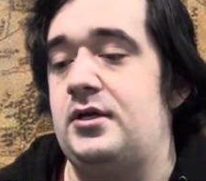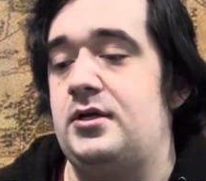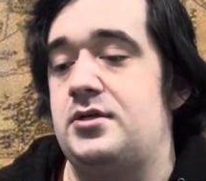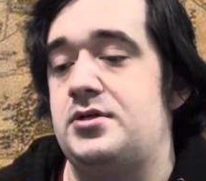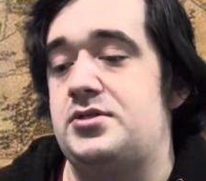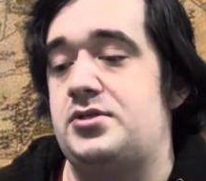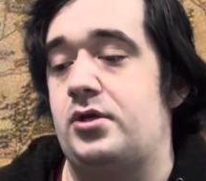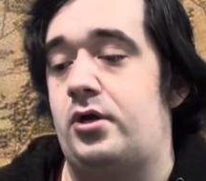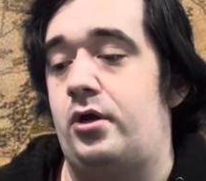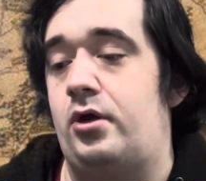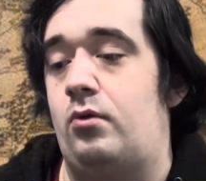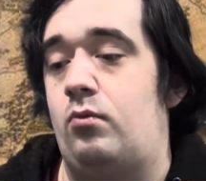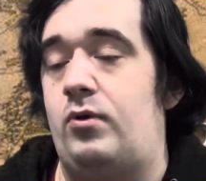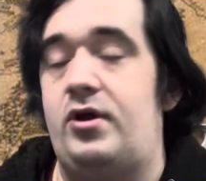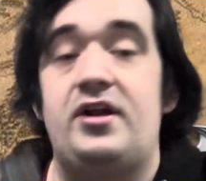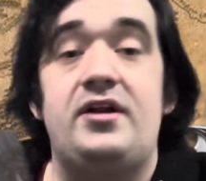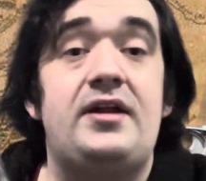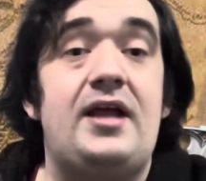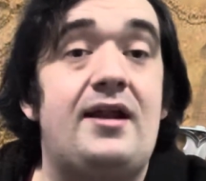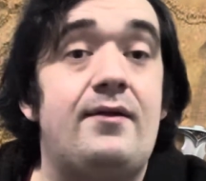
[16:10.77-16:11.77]
So we're
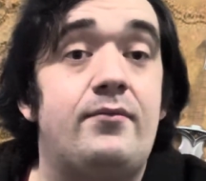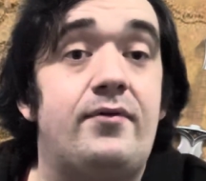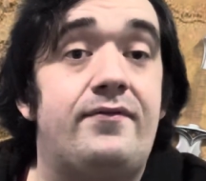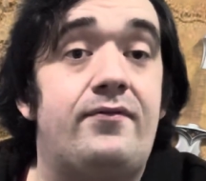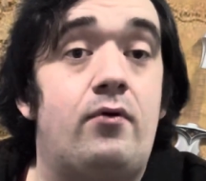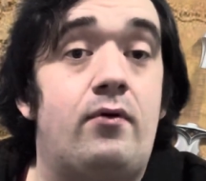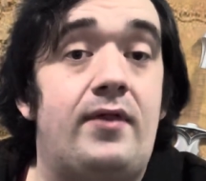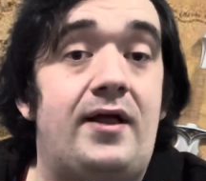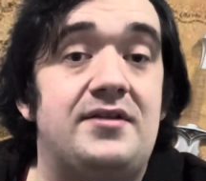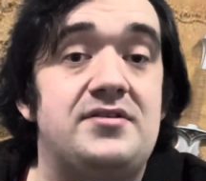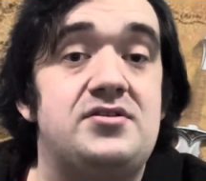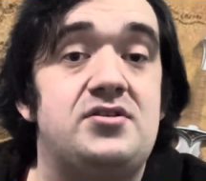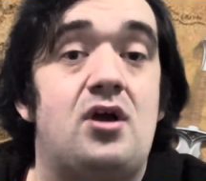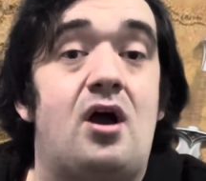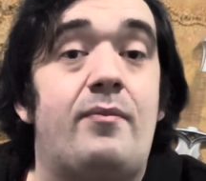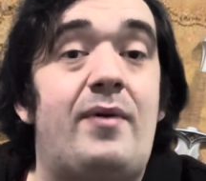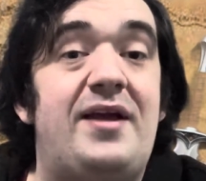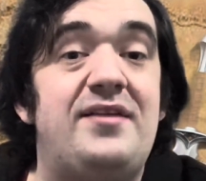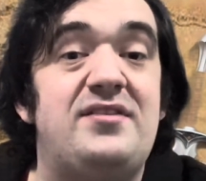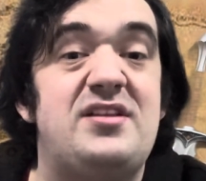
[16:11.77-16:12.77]
going to need him before that. So I'll
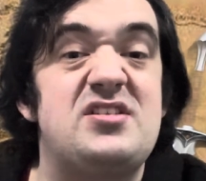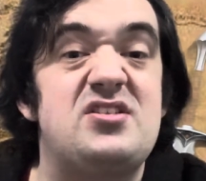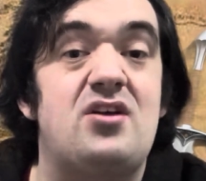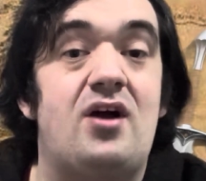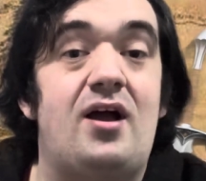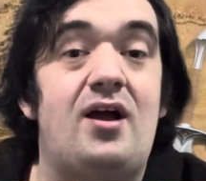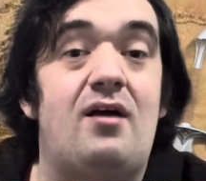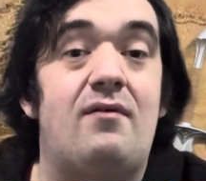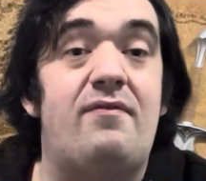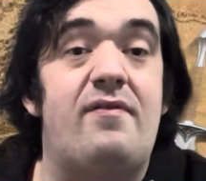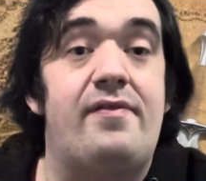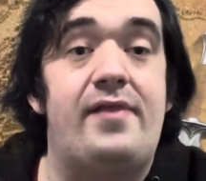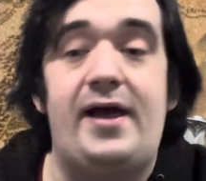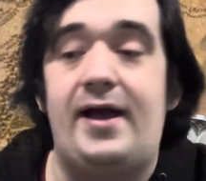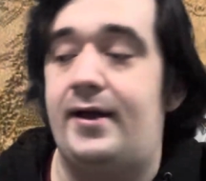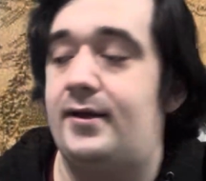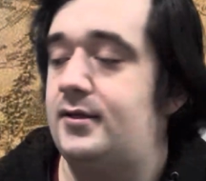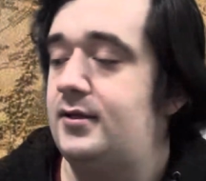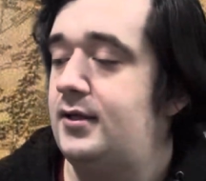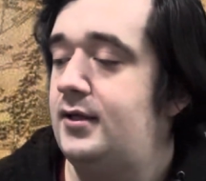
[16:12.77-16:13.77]
paint this guy out for
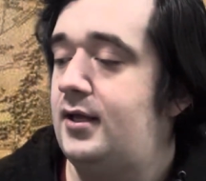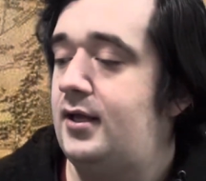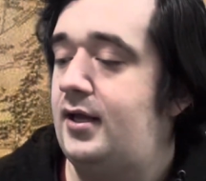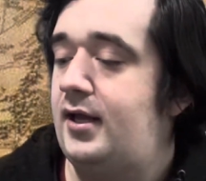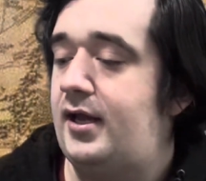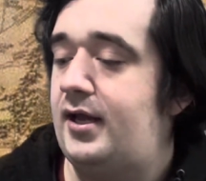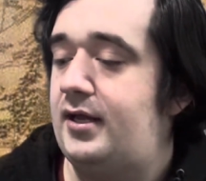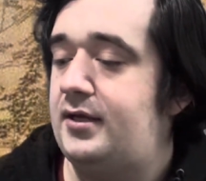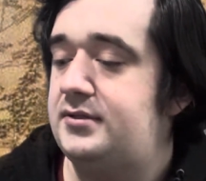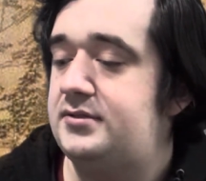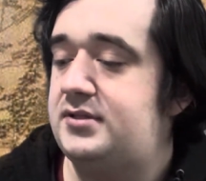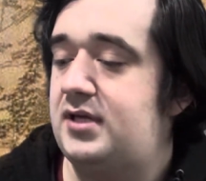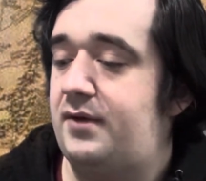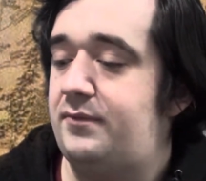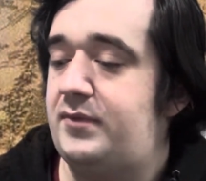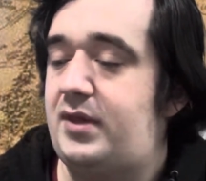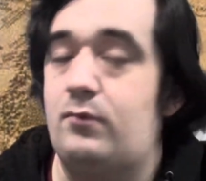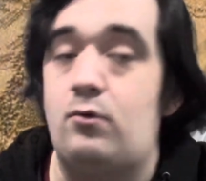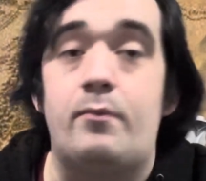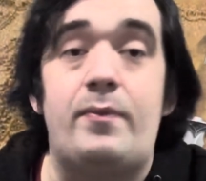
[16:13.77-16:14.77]
that, and then
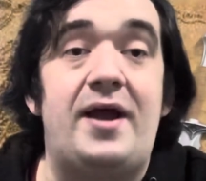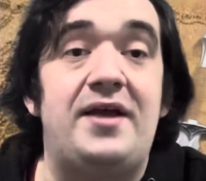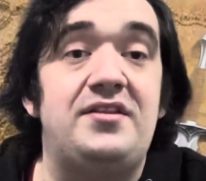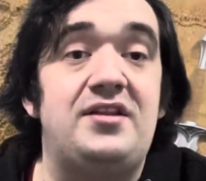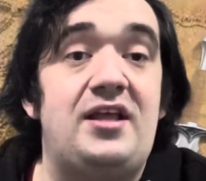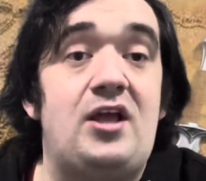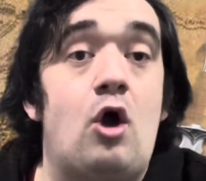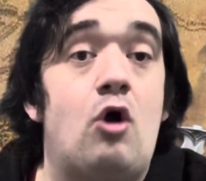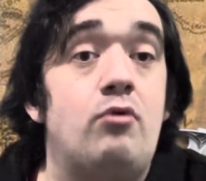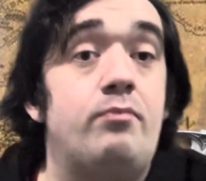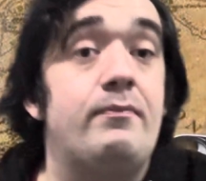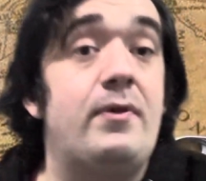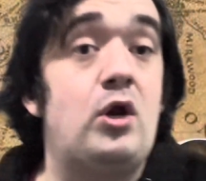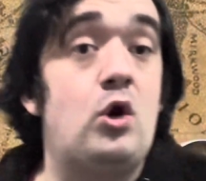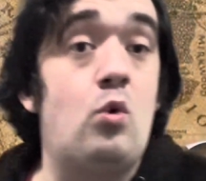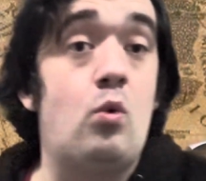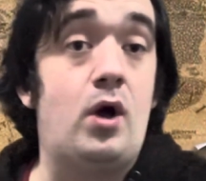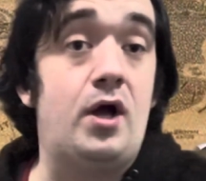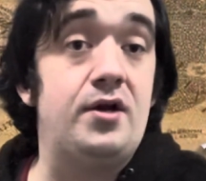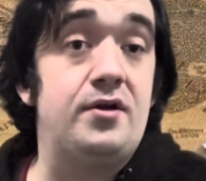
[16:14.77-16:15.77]
we'll paint the old metal
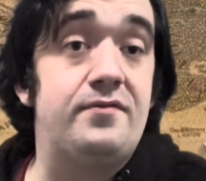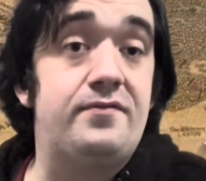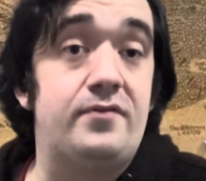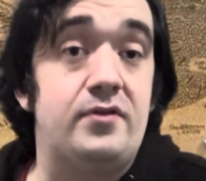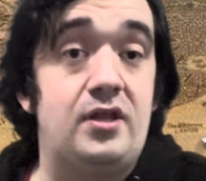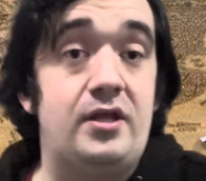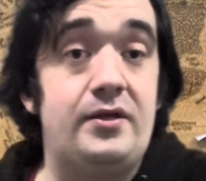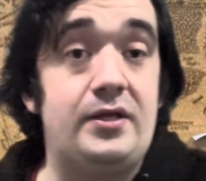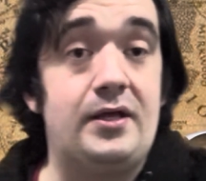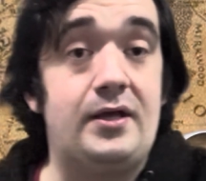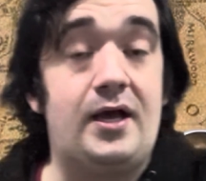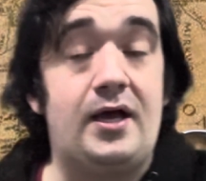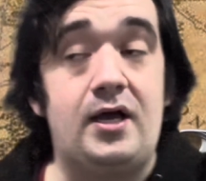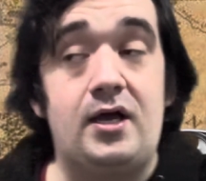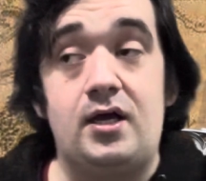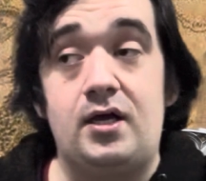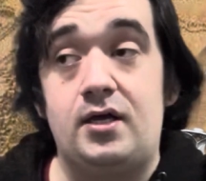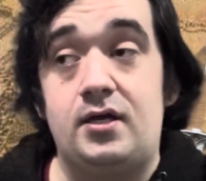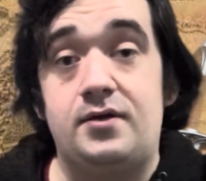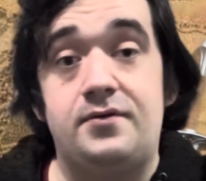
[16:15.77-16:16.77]
one for the
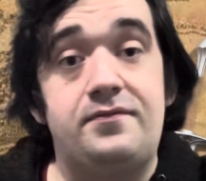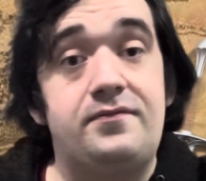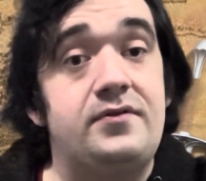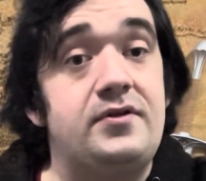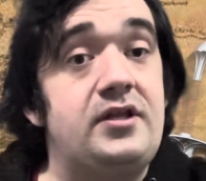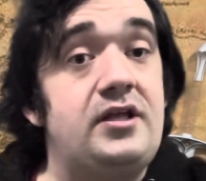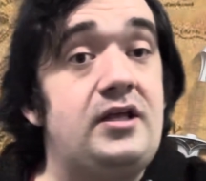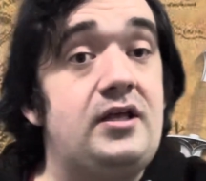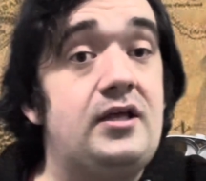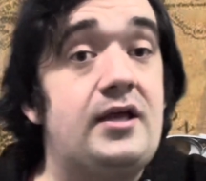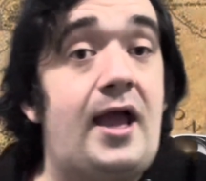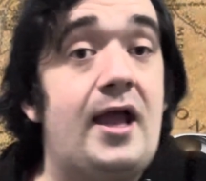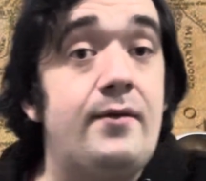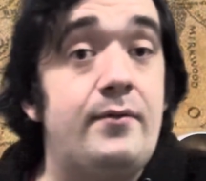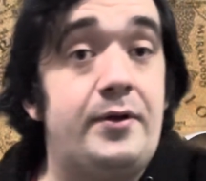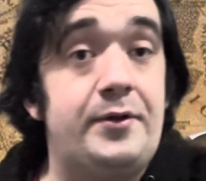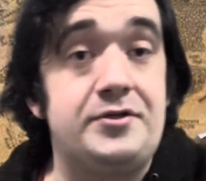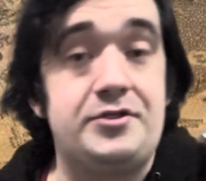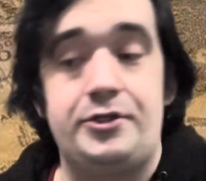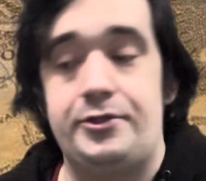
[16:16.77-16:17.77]
AMR
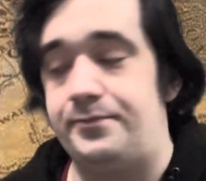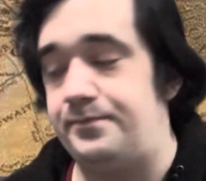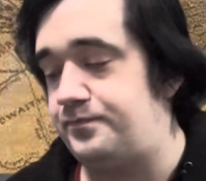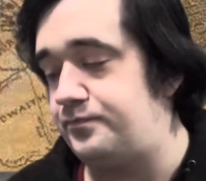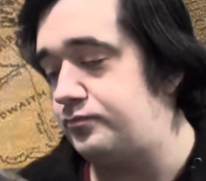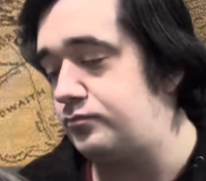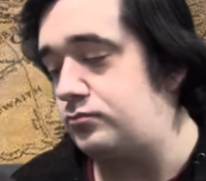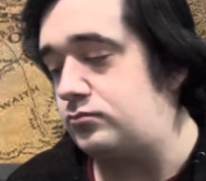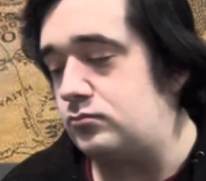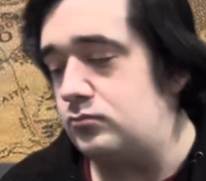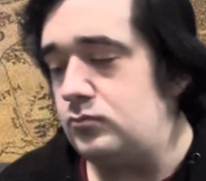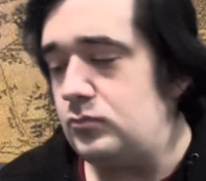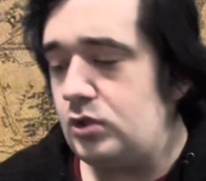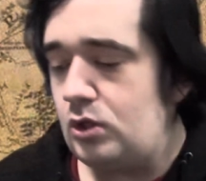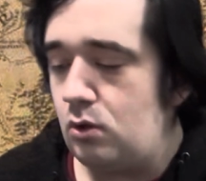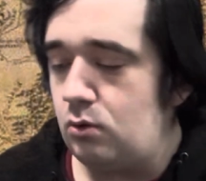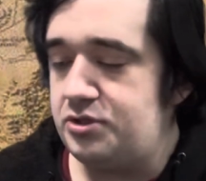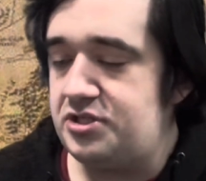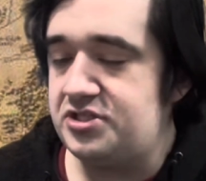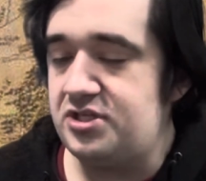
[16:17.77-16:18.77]
issue,
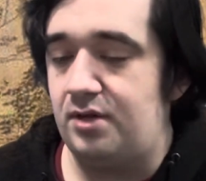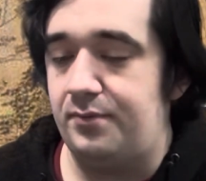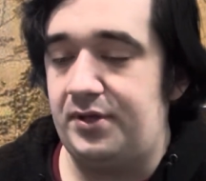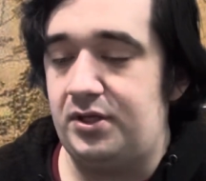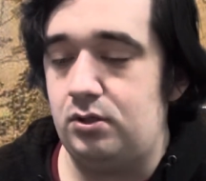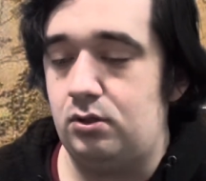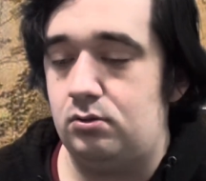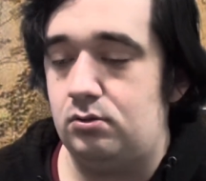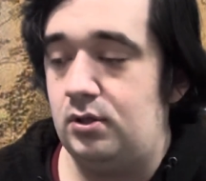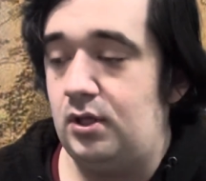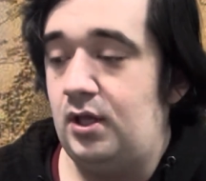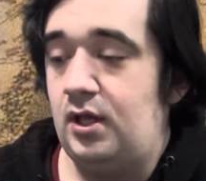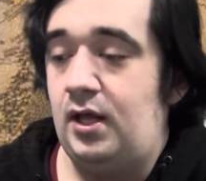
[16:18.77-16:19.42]
which is going to be cool.